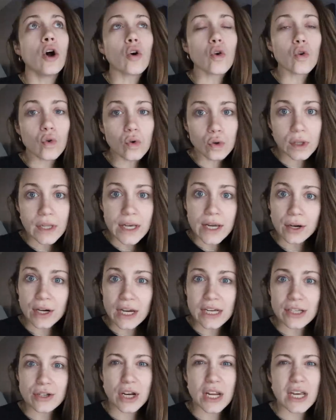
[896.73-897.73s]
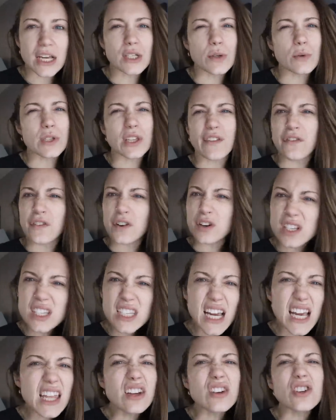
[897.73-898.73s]
earlier yesterday because it was the first
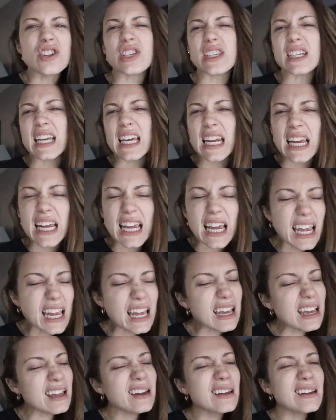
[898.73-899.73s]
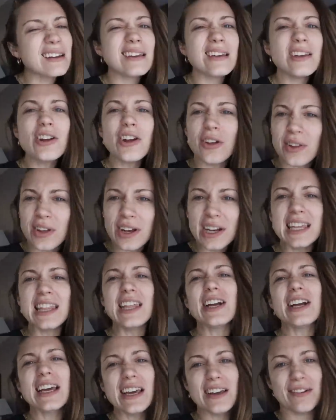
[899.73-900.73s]
day they're just getting in you know they're,
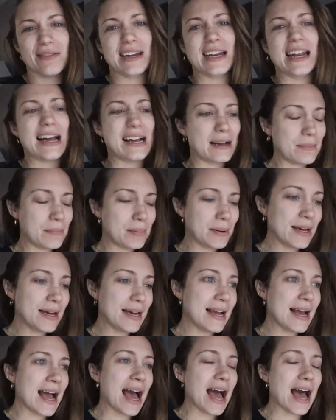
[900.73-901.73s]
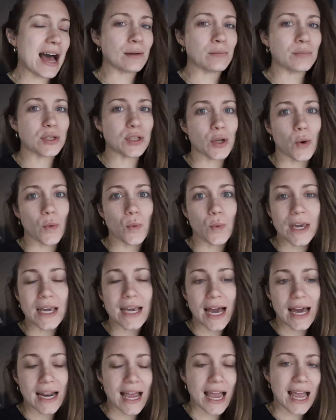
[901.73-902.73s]
they're gearing up um, so we kind